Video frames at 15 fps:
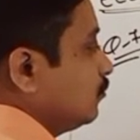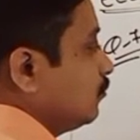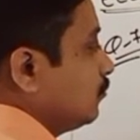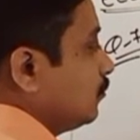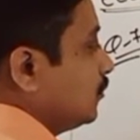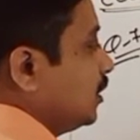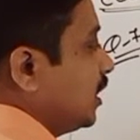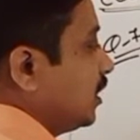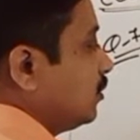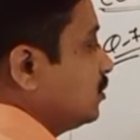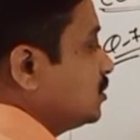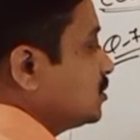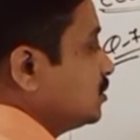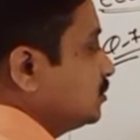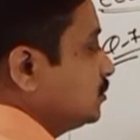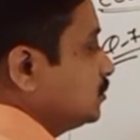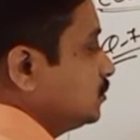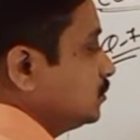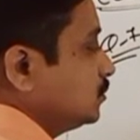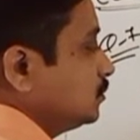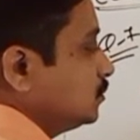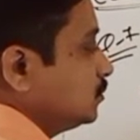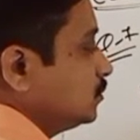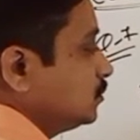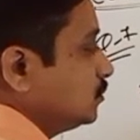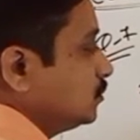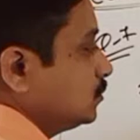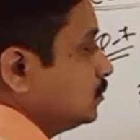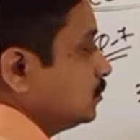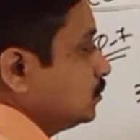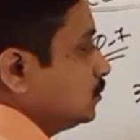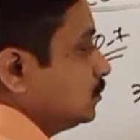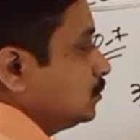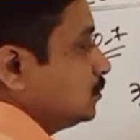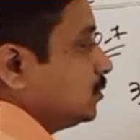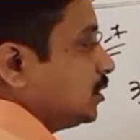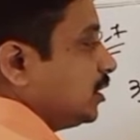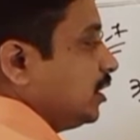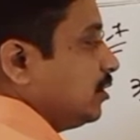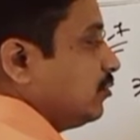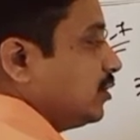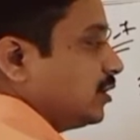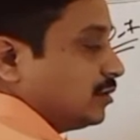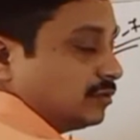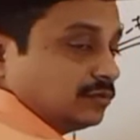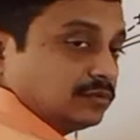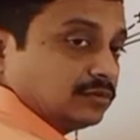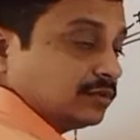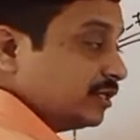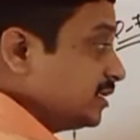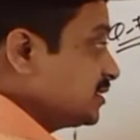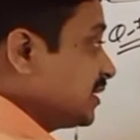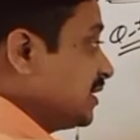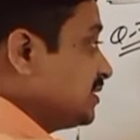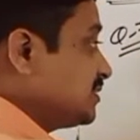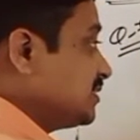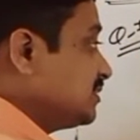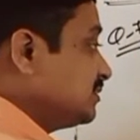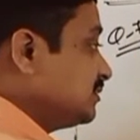That also. Here 1. This cancel.